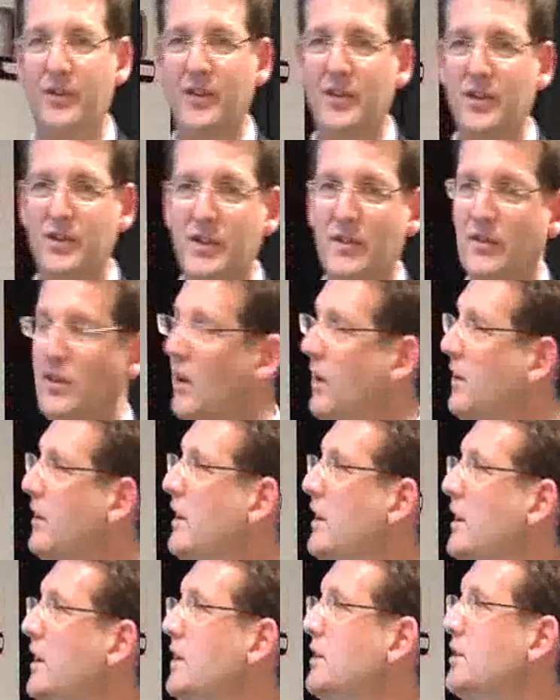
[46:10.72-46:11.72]
extremely
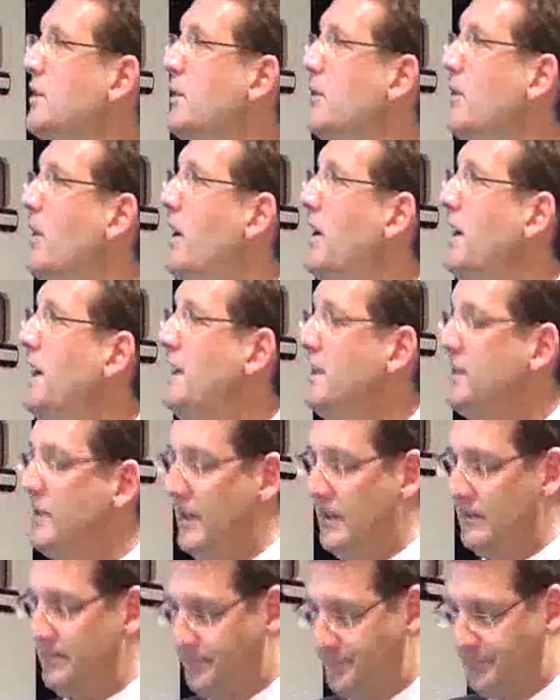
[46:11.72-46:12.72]
confident that you've got
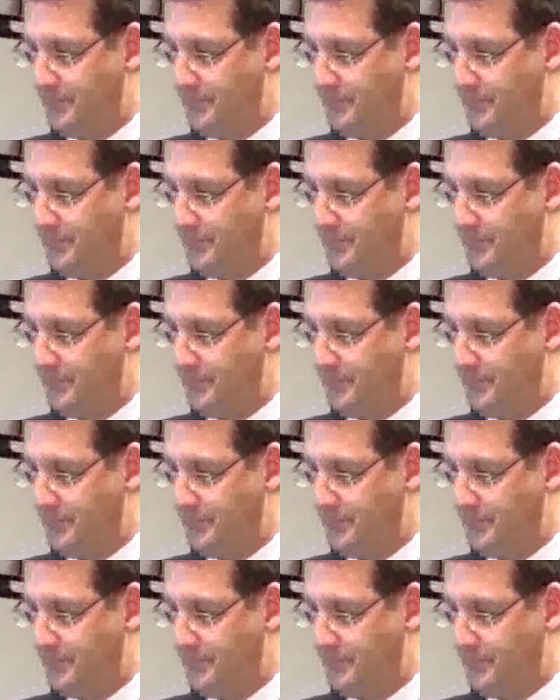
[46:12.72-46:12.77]
to the